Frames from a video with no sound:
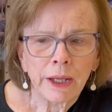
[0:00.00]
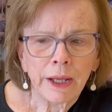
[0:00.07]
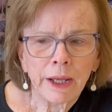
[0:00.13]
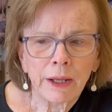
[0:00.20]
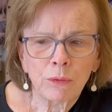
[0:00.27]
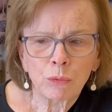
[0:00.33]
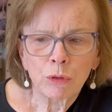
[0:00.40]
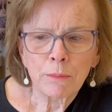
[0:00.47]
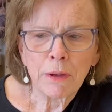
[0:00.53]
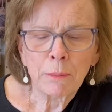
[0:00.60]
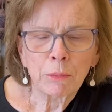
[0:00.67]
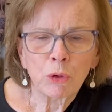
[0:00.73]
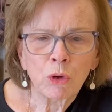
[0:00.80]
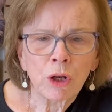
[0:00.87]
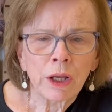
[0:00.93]
And
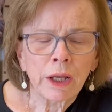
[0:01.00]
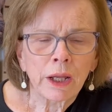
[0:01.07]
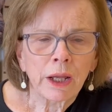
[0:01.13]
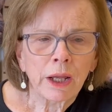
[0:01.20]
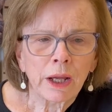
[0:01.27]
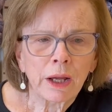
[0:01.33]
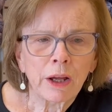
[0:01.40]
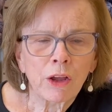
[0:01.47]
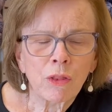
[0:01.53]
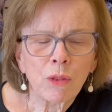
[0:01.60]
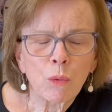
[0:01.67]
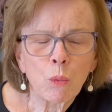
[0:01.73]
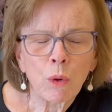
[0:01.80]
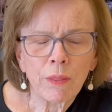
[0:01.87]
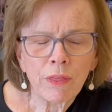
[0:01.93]
remember,
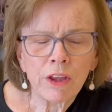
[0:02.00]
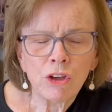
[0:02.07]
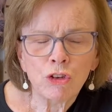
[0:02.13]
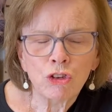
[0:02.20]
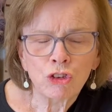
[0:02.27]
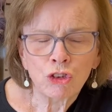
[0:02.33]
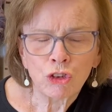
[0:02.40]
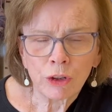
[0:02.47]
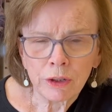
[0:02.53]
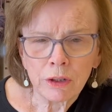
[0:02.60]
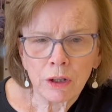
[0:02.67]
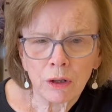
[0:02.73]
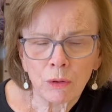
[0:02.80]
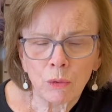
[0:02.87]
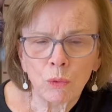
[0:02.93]
the one thing you should
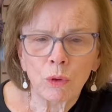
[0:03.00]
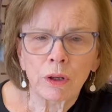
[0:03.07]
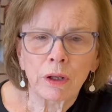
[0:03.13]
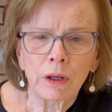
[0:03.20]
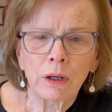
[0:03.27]
know